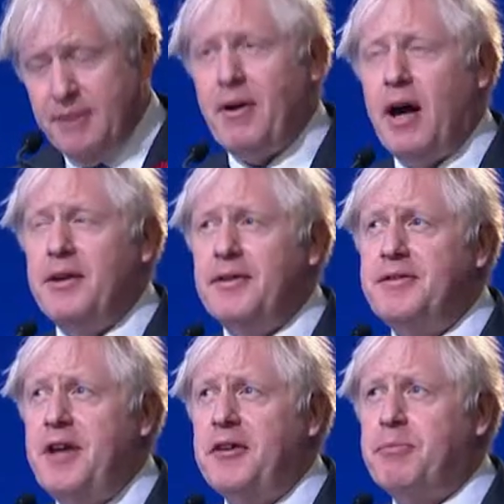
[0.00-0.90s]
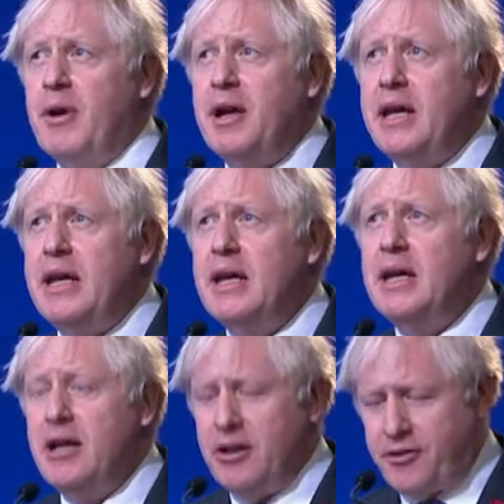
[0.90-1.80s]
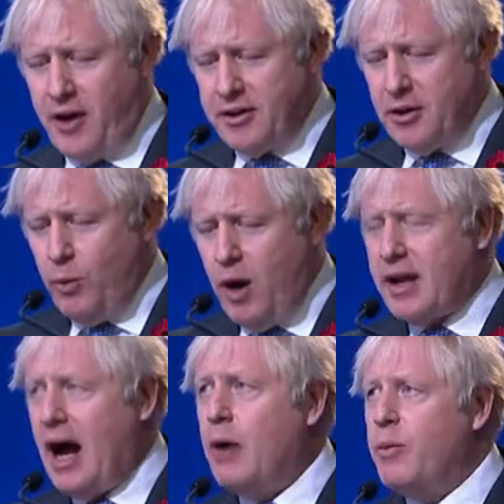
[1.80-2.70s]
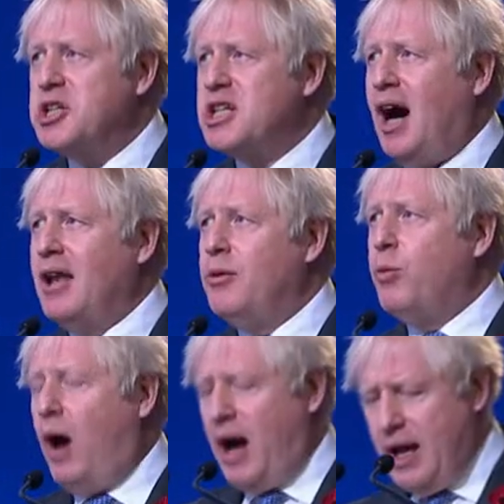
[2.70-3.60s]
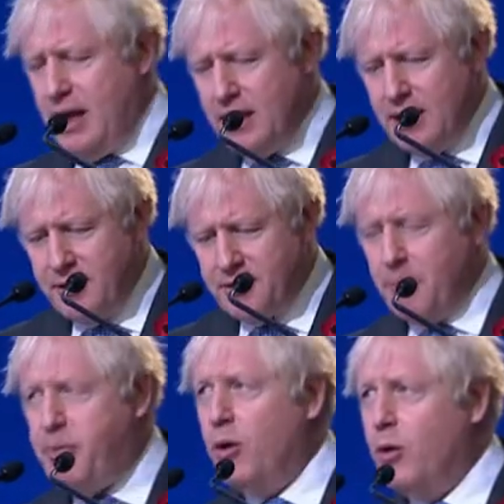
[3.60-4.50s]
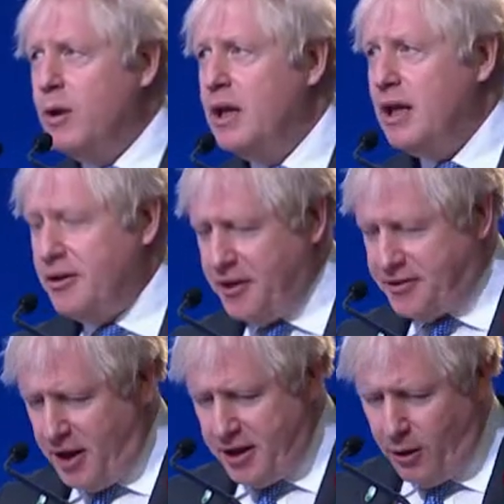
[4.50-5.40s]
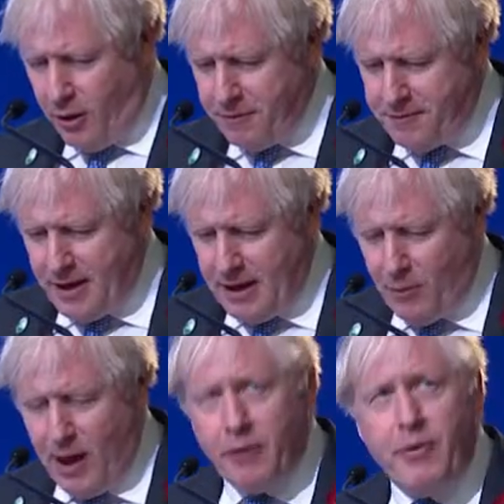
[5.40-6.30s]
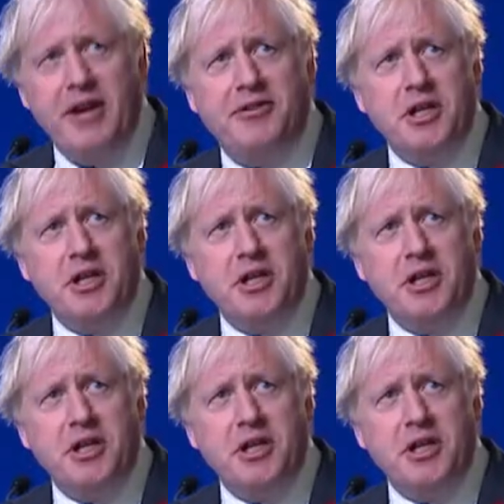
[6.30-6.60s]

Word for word: device, desperately trying to work out which coloured wire to pull to turn it off, while a red